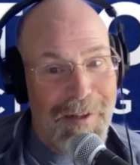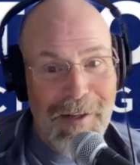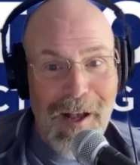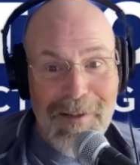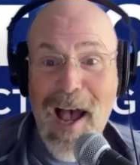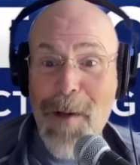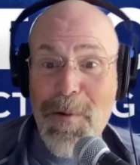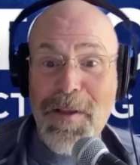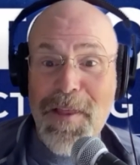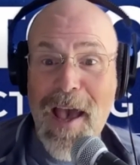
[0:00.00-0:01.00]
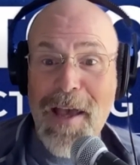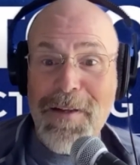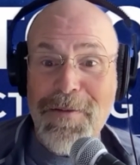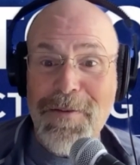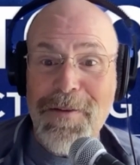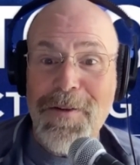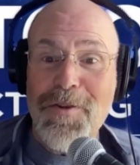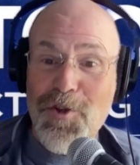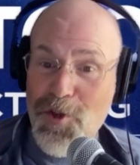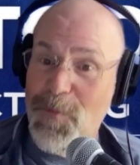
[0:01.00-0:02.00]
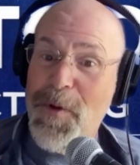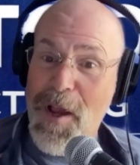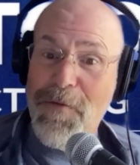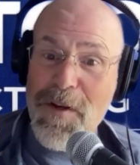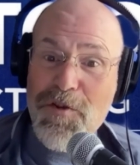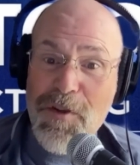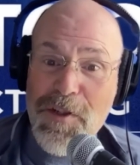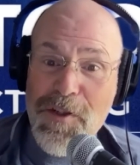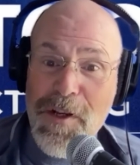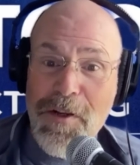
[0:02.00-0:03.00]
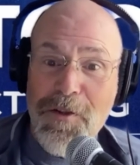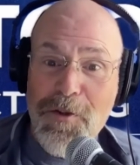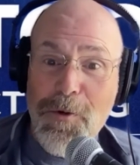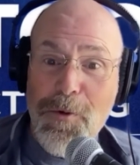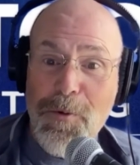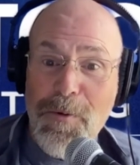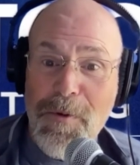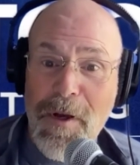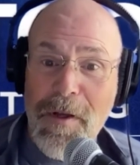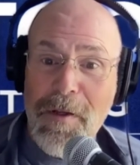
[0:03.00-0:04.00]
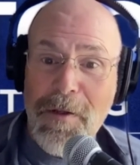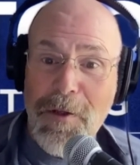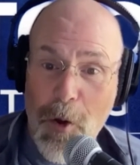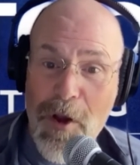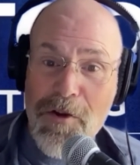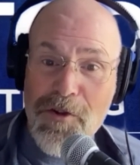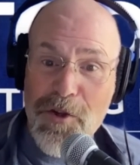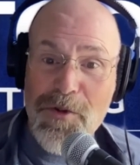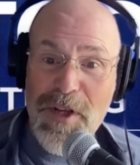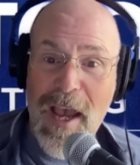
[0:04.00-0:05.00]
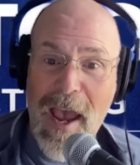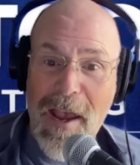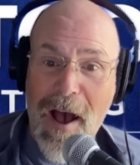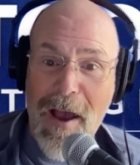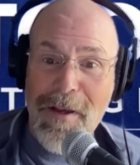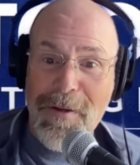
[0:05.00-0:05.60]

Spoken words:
a topic that should be of interest to lawyers using AI.